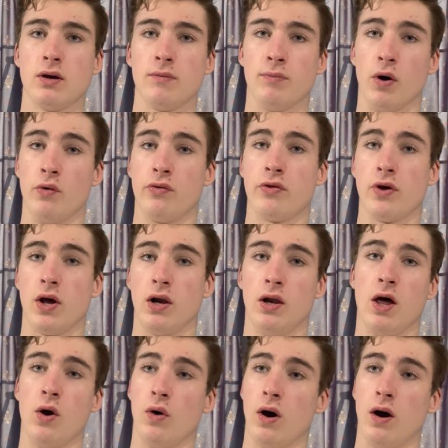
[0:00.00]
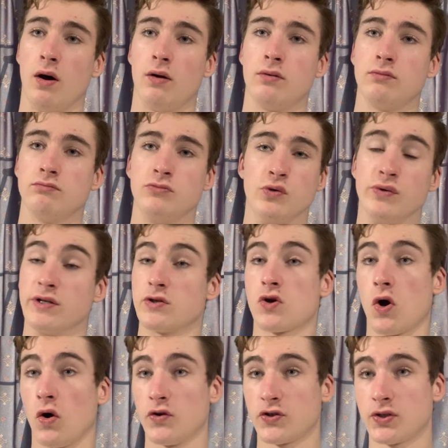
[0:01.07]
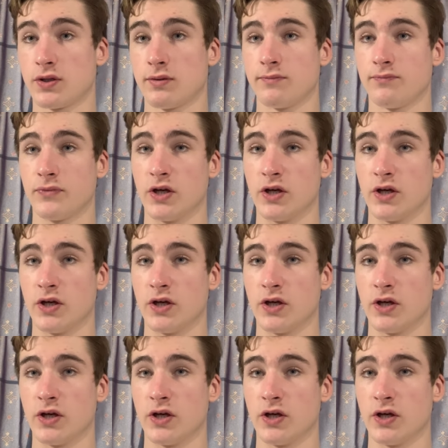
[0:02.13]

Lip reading: Both a lower unit cost,